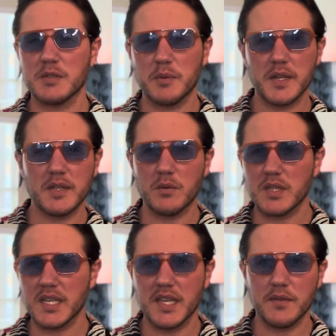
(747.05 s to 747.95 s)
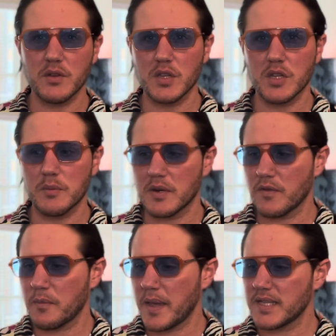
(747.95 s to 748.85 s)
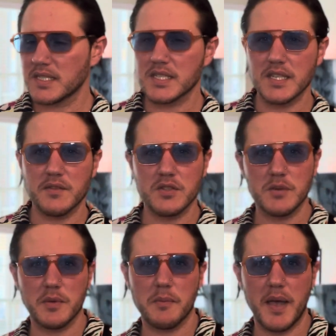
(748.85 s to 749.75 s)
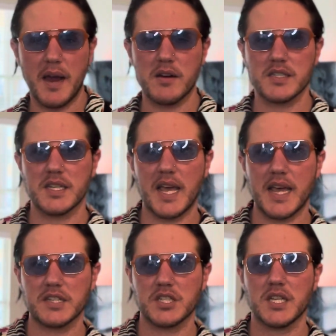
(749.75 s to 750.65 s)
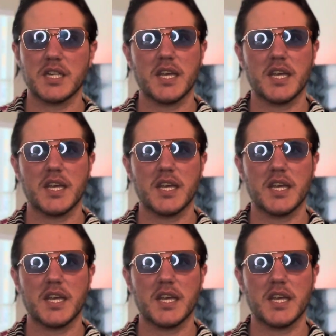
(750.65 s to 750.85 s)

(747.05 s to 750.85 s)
but I wanted to give you a little bit of a basis, give you some comparison action,